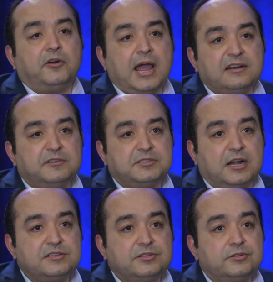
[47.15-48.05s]
our
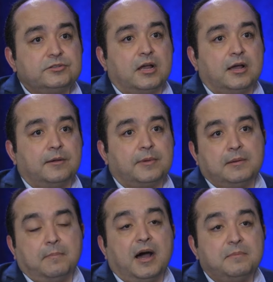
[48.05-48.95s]
advertisers
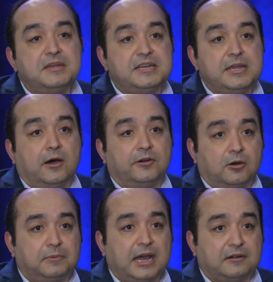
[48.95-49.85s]
can buy media on
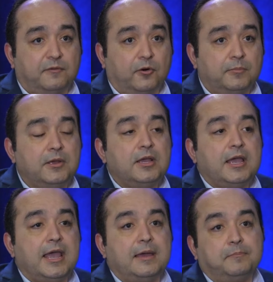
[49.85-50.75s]
our platform,
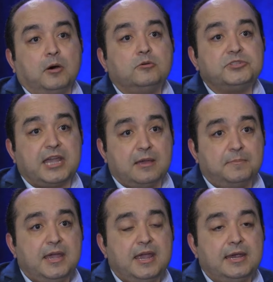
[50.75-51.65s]
and post
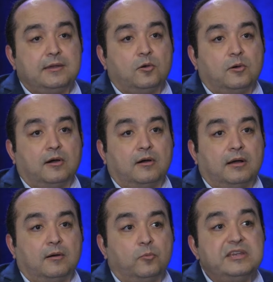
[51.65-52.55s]
campaign,
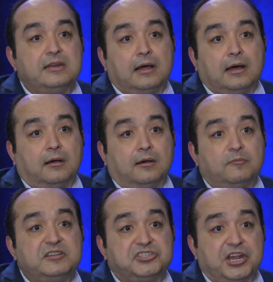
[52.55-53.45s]

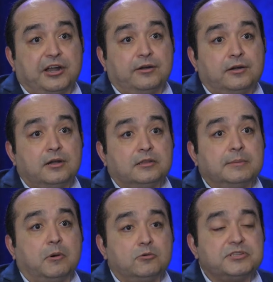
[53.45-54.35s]
we share the
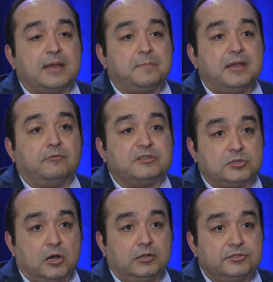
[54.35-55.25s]
post campaign
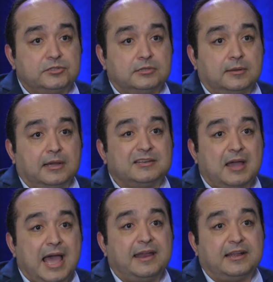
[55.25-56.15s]
results, the
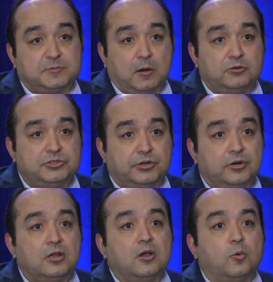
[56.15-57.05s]
ad
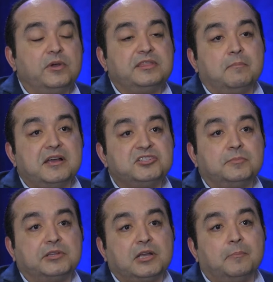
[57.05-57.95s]
exposure, with the
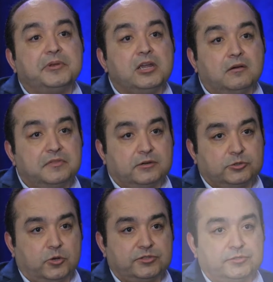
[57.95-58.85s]
measurement company of their
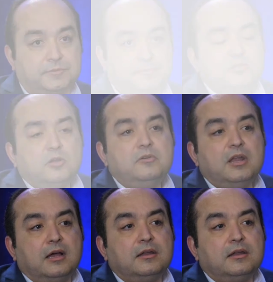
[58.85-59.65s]
choice. So